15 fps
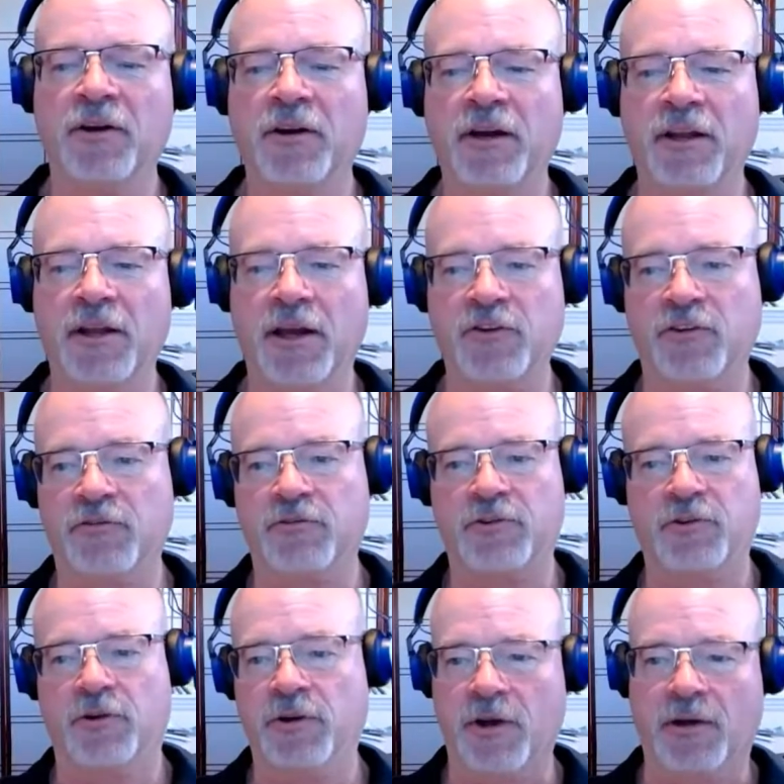And I just
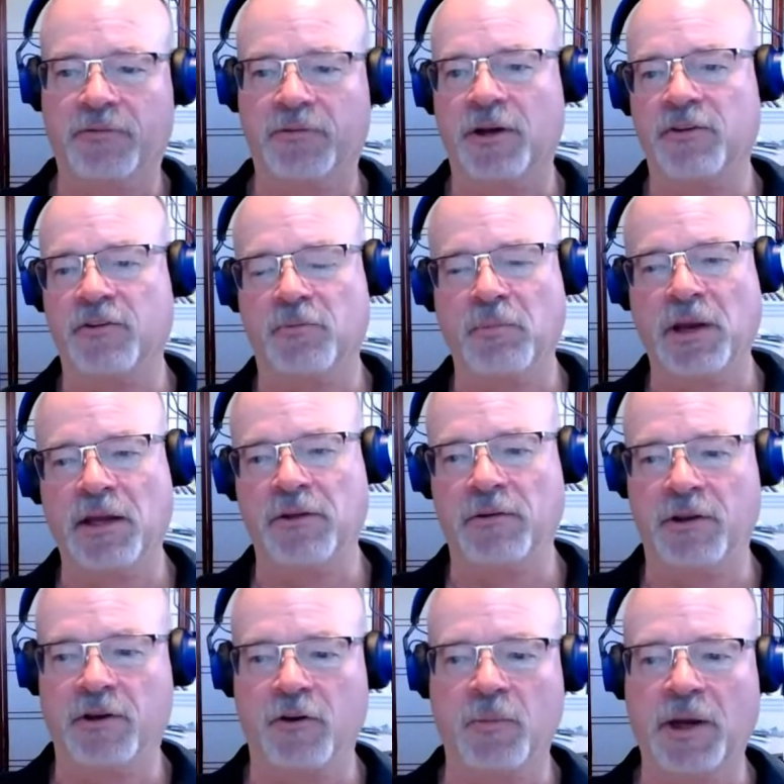turn it off. I just
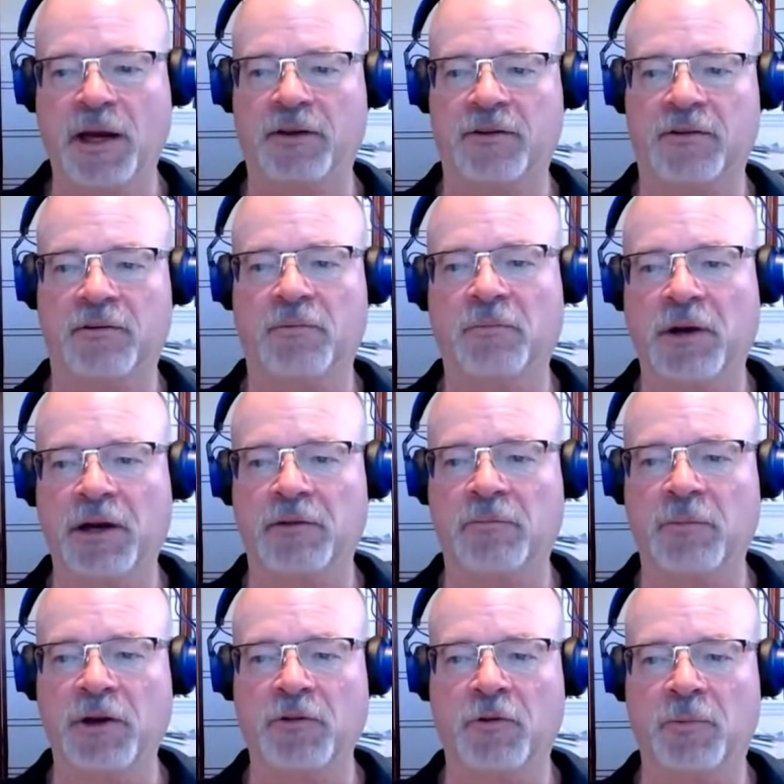manually go back to my
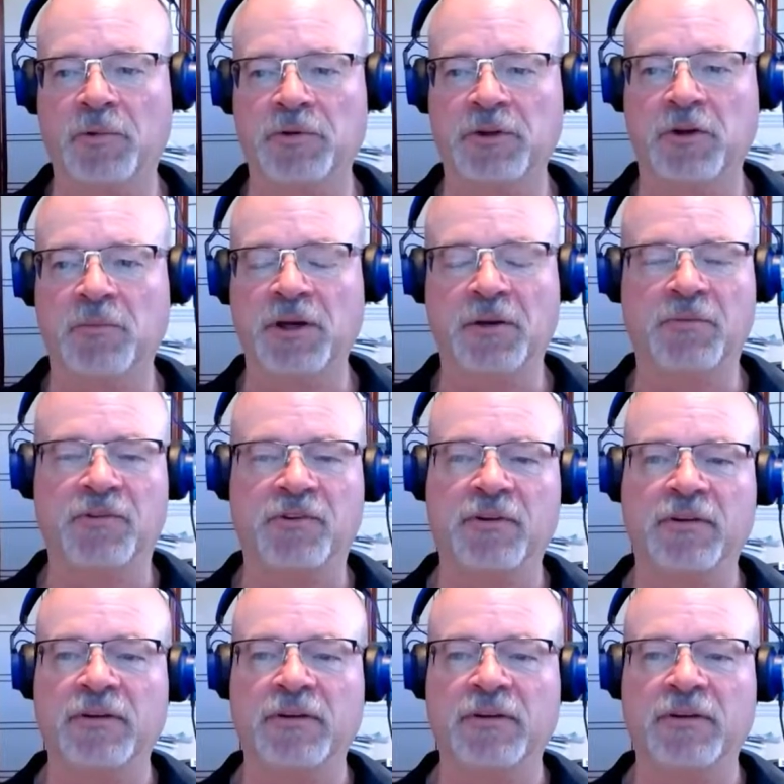normal low beams.